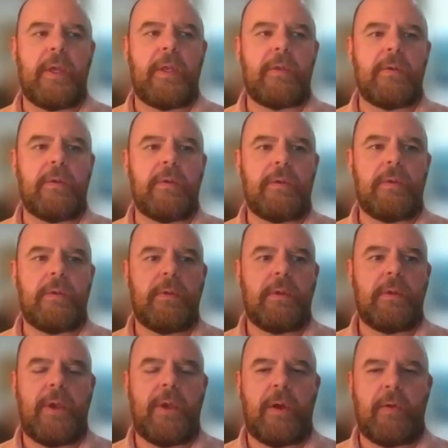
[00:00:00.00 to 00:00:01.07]
that,
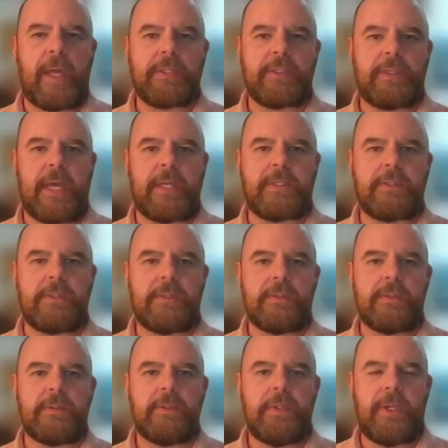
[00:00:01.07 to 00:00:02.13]

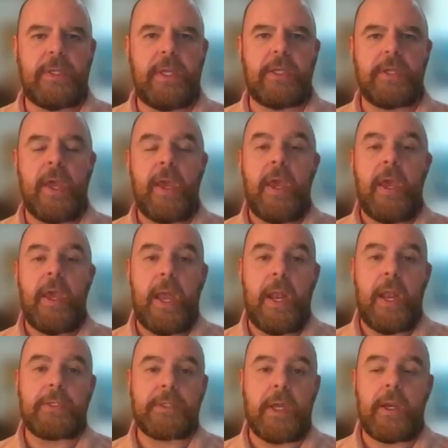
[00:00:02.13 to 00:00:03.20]
that's it,
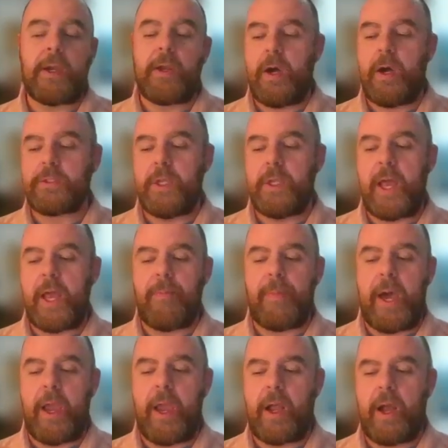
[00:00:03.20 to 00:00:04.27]
and it's going to cause a
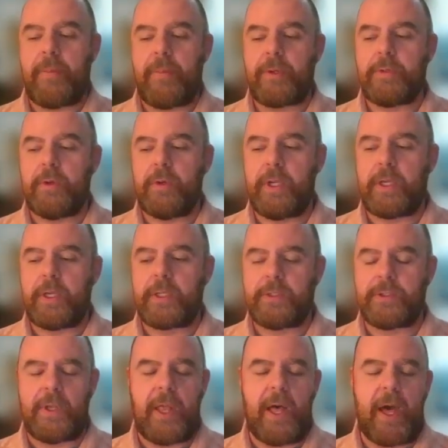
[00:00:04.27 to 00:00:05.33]
lot of buying opportunity
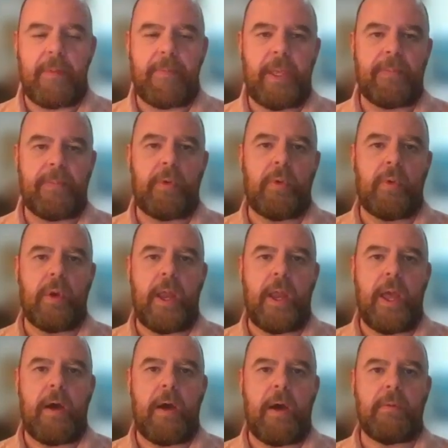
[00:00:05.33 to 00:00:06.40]
because there's a lot of people who are
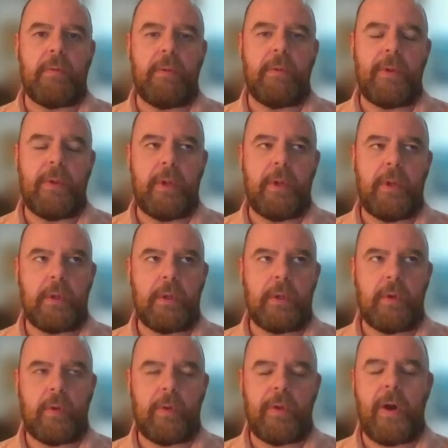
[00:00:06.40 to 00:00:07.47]
now
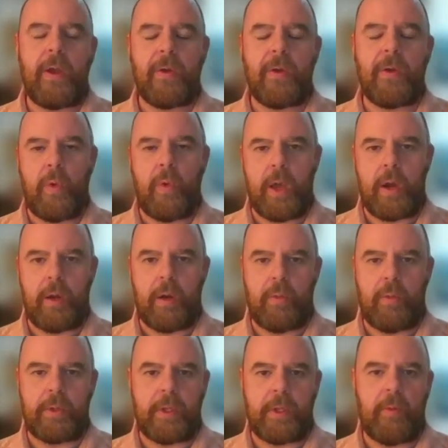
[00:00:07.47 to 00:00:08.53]
underwater
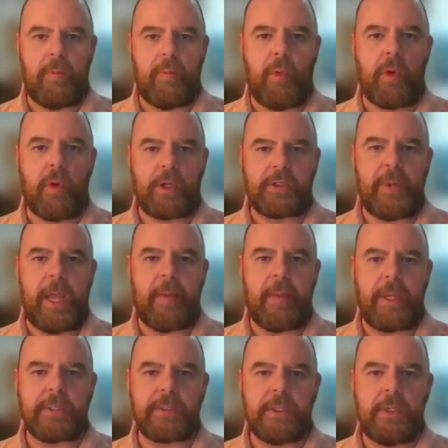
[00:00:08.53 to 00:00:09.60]
with their mortgage
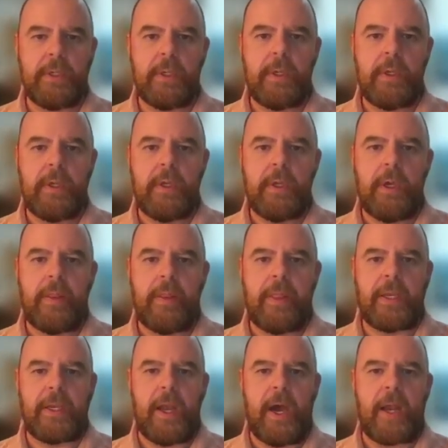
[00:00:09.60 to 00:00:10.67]
payments. They
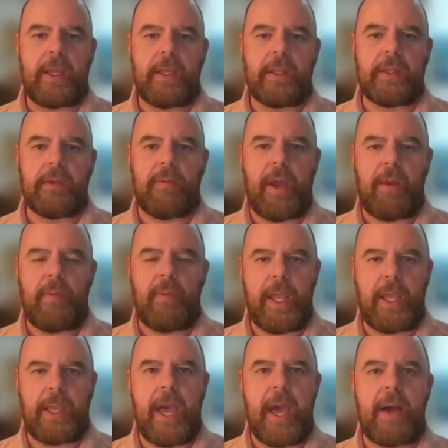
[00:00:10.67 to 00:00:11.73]
did not get the right
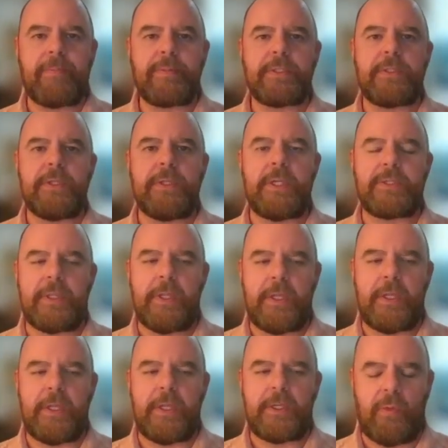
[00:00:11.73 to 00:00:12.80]
rate caps.
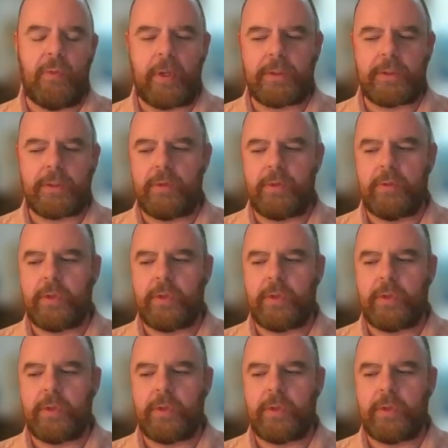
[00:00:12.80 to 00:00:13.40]
They're going